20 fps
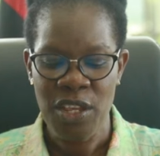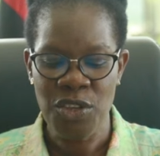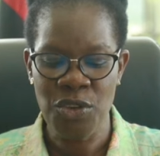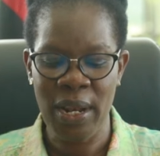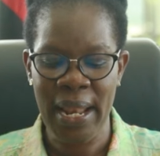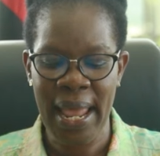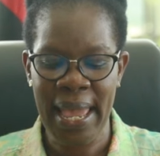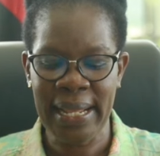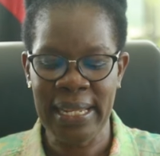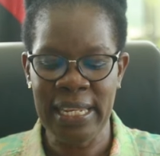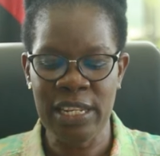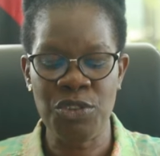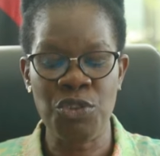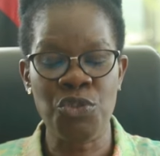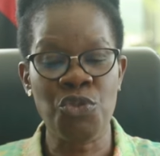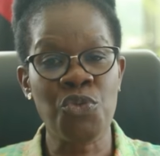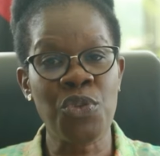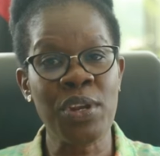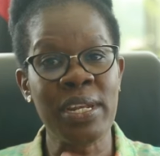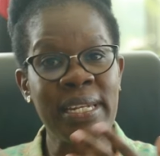You're likely
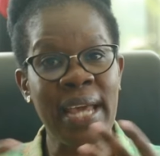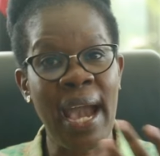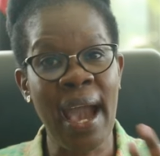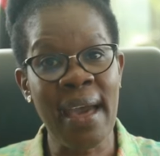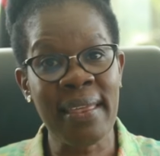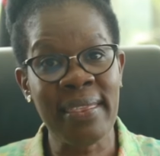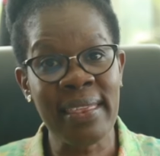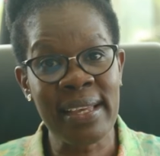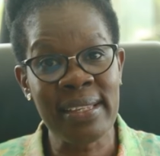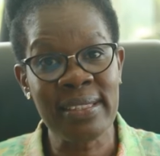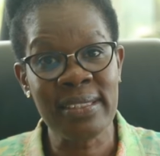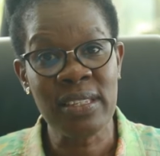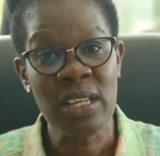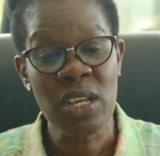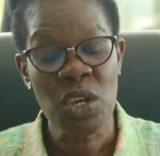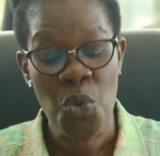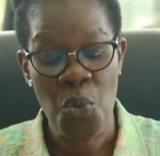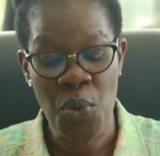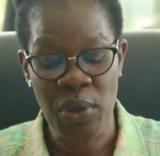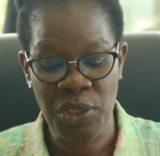to treat others
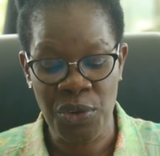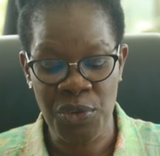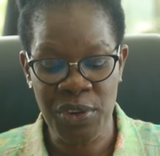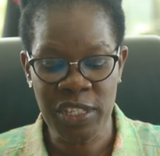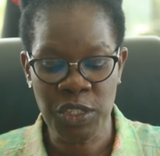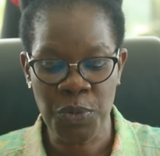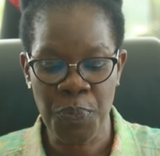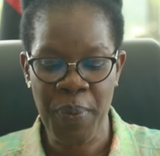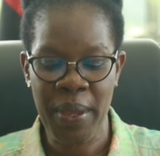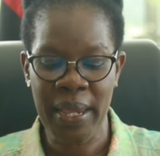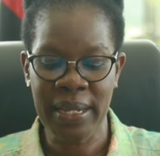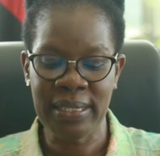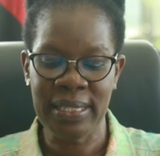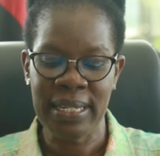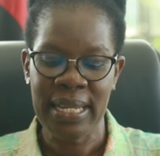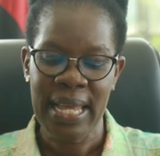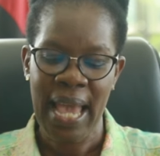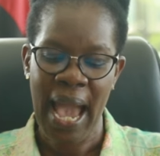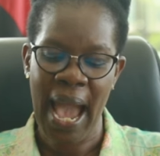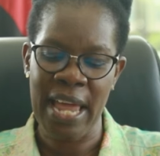with respect